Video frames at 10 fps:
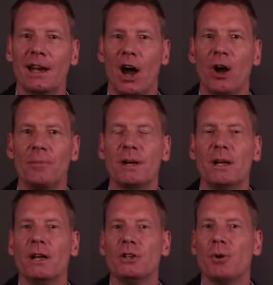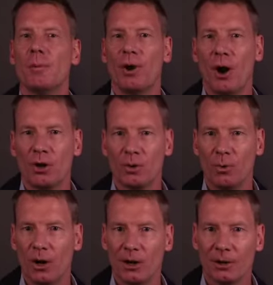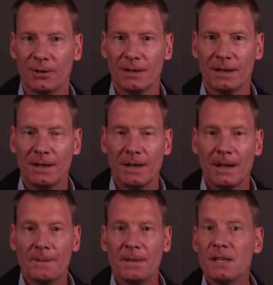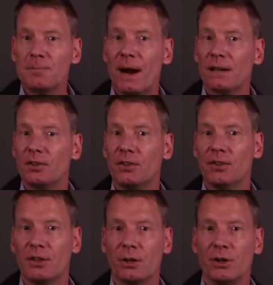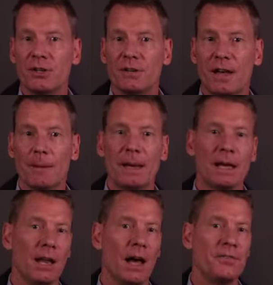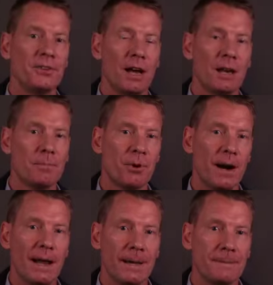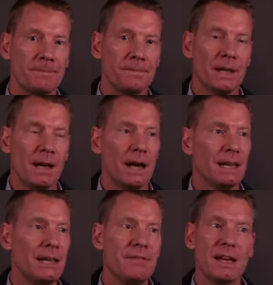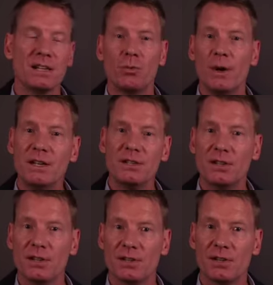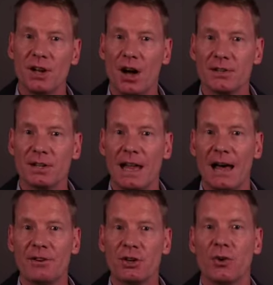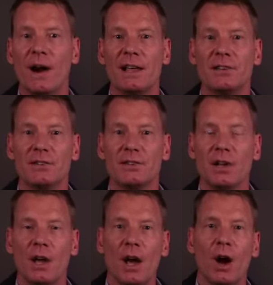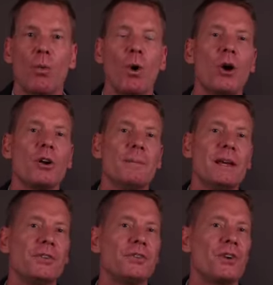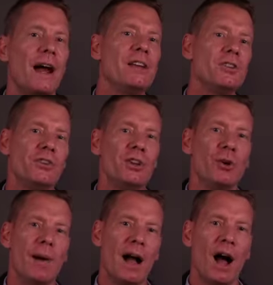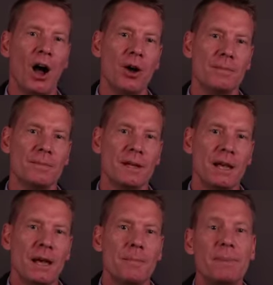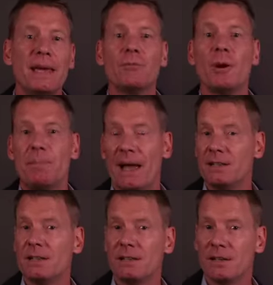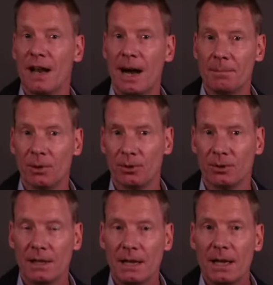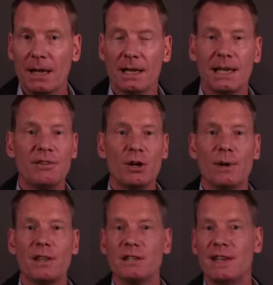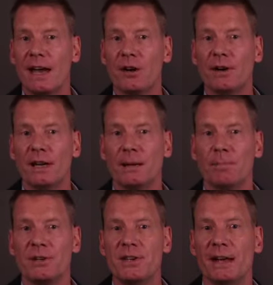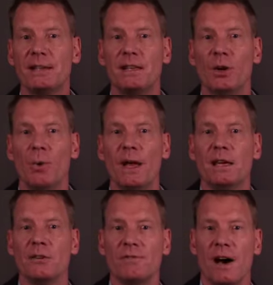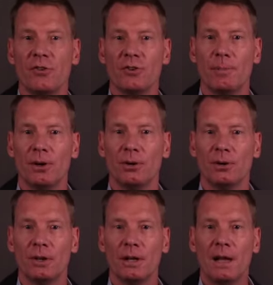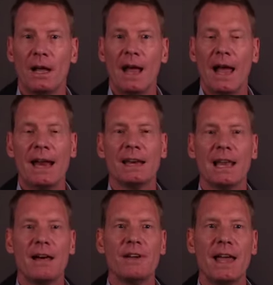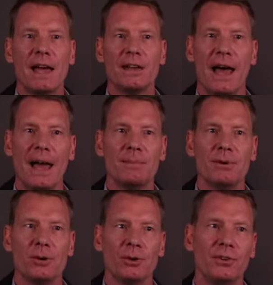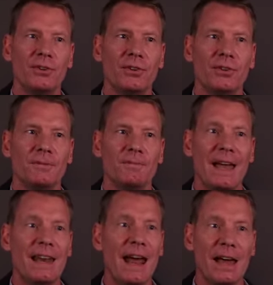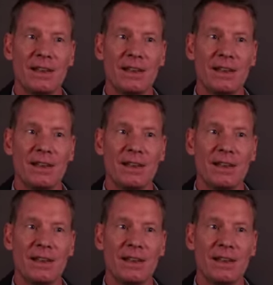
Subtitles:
and hope to a broken world. These practices include developing a lifestyle of prayer, living as witnesses to God's love and grace, welcoming strangers into our home, being repentant and humble, living with integrity and protecting the weak and vulnerable, and loving our neighbourhoods and our